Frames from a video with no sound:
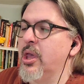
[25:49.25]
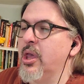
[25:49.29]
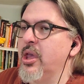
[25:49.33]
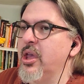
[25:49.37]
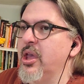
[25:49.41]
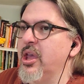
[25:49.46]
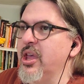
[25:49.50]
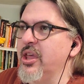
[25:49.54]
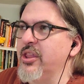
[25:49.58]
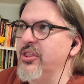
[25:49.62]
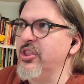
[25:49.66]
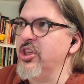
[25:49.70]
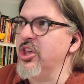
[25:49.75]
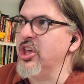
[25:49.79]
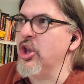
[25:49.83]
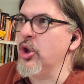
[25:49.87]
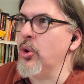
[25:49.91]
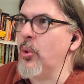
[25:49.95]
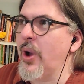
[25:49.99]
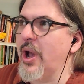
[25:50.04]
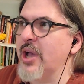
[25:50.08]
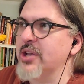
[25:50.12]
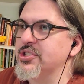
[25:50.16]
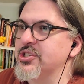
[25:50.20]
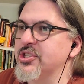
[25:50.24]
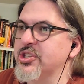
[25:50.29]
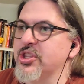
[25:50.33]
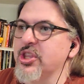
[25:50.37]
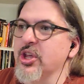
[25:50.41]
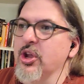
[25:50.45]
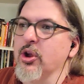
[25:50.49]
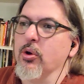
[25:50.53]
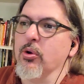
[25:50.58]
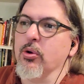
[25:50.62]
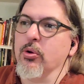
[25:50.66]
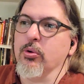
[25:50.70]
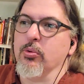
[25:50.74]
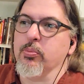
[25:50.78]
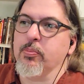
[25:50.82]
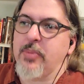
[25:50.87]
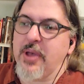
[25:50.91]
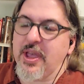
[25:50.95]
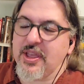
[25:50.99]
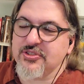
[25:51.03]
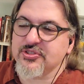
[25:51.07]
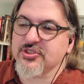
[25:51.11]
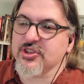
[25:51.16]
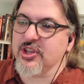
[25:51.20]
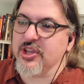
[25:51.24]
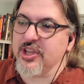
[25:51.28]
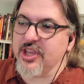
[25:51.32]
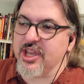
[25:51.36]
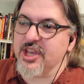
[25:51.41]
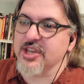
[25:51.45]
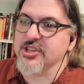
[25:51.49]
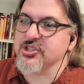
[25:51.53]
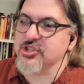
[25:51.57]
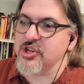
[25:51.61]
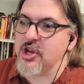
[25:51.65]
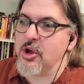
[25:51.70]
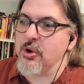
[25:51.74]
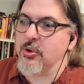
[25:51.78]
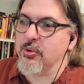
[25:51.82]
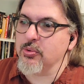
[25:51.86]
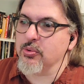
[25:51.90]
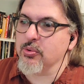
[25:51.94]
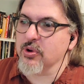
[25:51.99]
In the US, there basically is no